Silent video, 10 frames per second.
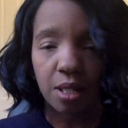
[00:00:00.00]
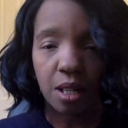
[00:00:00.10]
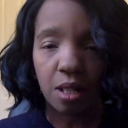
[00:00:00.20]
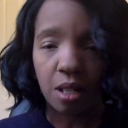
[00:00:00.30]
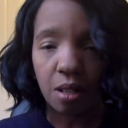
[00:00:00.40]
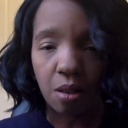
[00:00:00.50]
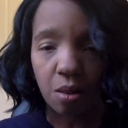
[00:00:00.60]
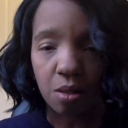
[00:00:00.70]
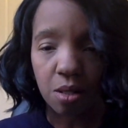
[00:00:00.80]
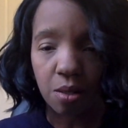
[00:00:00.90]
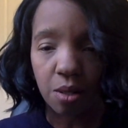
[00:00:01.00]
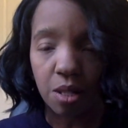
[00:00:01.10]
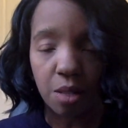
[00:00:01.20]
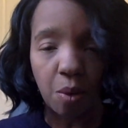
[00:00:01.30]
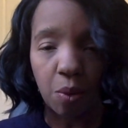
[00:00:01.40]
And then
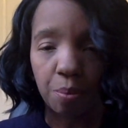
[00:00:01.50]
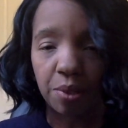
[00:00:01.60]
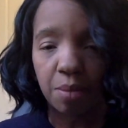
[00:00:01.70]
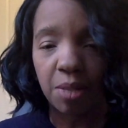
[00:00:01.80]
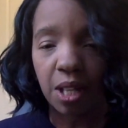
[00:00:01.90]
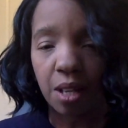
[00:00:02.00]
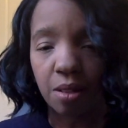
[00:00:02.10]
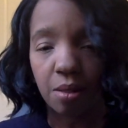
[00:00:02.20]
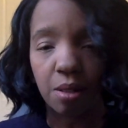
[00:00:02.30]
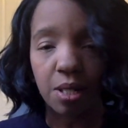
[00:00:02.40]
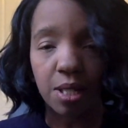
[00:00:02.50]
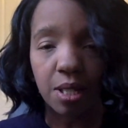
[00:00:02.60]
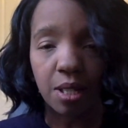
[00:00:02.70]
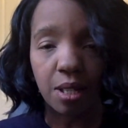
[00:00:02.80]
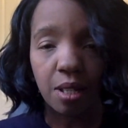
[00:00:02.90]
I want to put them together and
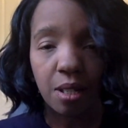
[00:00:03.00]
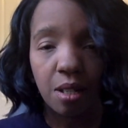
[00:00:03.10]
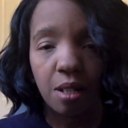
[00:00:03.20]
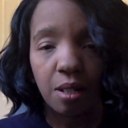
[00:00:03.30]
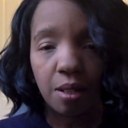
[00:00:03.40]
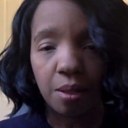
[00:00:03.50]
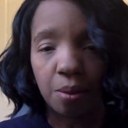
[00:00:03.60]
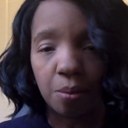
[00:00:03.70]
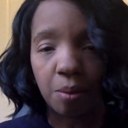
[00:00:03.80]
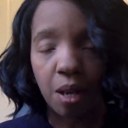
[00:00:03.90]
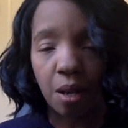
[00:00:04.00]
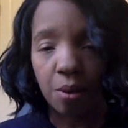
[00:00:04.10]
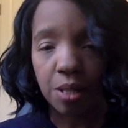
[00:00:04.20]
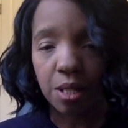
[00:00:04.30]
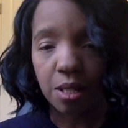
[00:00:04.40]
see, how
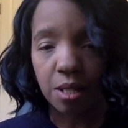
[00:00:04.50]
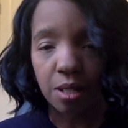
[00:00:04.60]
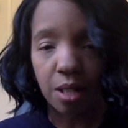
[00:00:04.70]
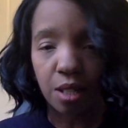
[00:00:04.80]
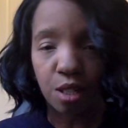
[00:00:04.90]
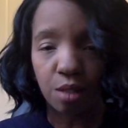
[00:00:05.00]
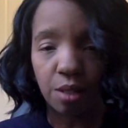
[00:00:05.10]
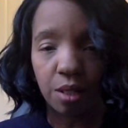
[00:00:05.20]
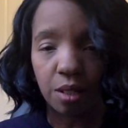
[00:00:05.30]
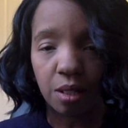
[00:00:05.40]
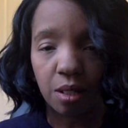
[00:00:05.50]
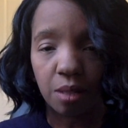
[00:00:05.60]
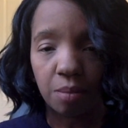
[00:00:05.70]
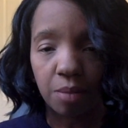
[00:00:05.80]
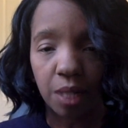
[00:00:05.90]
is this Nigerian
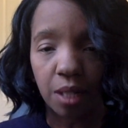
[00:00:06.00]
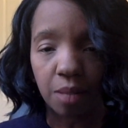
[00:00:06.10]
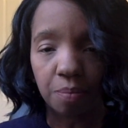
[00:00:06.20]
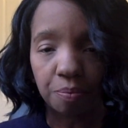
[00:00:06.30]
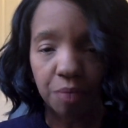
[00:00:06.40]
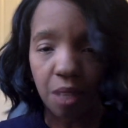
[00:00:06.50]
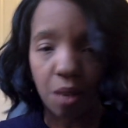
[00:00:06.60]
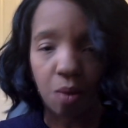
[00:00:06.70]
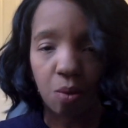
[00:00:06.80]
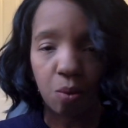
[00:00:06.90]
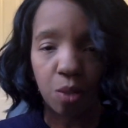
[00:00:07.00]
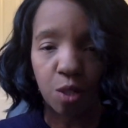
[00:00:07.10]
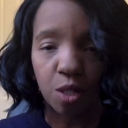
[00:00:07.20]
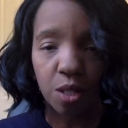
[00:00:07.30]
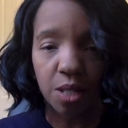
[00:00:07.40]
thing,
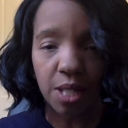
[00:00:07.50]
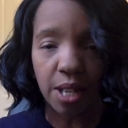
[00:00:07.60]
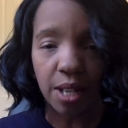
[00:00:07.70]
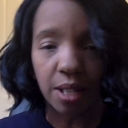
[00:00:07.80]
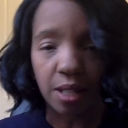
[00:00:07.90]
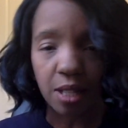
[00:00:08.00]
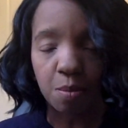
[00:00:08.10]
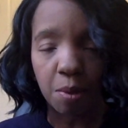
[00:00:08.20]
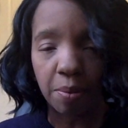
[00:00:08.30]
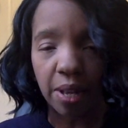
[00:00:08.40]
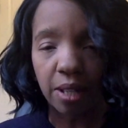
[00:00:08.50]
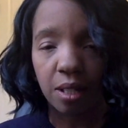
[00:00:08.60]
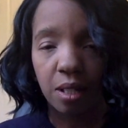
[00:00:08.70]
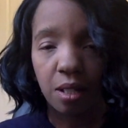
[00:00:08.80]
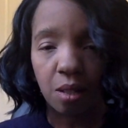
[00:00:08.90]
which side links me back,
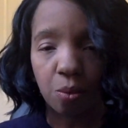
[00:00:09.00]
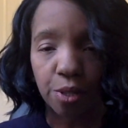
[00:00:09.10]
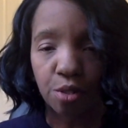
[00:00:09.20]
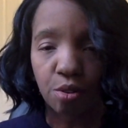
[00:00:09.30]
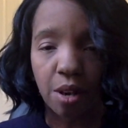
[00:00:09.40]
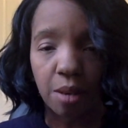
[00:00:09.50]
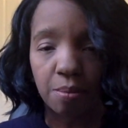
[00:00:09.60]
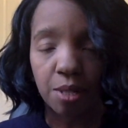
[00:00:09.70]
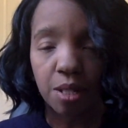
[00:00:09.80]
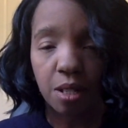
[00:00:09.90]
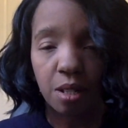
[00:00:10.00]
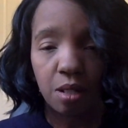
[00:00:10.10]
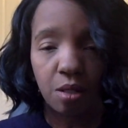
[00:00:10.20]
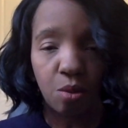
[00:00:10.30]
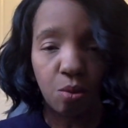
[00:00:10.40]
and which tribes
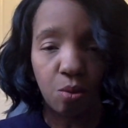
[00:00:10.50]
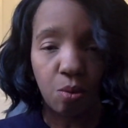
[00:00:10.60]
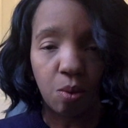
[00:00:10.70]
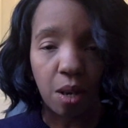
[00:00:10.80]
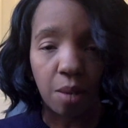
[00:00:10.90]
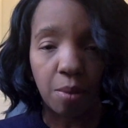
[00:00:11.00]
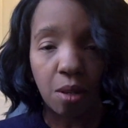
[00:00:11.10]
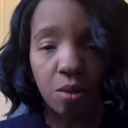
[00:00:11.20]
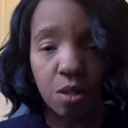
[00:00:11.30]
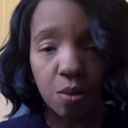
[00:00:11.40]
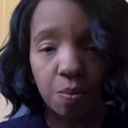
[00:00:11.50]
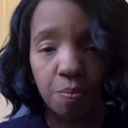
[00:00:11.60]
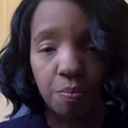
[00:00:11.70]
do I belong to.